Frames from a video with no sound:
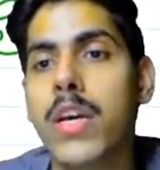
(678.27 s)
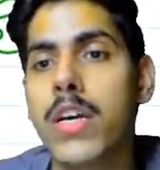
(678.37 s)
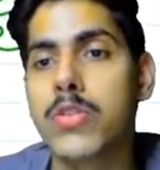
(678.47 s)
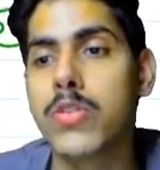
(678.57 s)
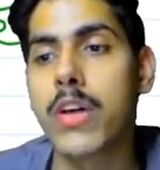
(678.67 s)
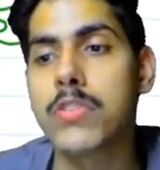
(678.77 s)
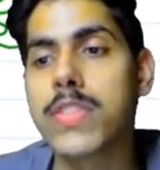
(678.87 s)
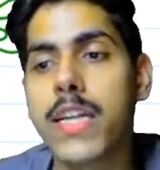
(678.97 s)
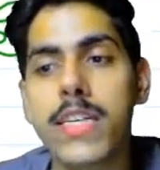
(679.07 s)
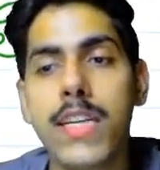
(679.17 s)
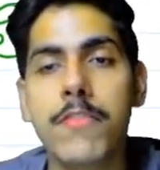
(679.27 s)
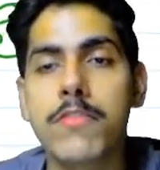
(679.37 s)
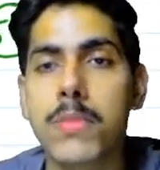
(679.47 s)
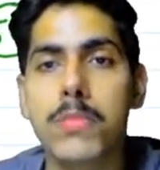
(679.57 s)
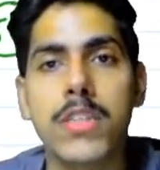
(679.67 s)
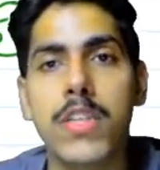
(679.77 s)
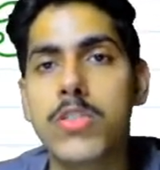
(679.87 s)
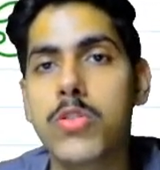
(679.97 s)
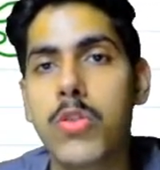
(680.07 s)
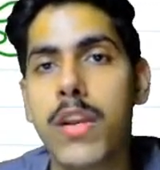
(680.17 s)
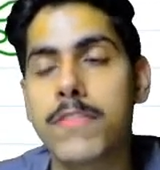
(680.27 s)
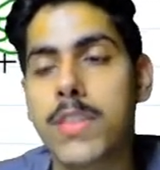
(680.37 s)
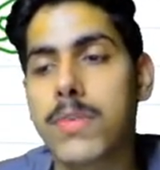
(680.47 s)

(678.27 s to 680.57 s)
So now, is there any left subtree? There is no left subtree.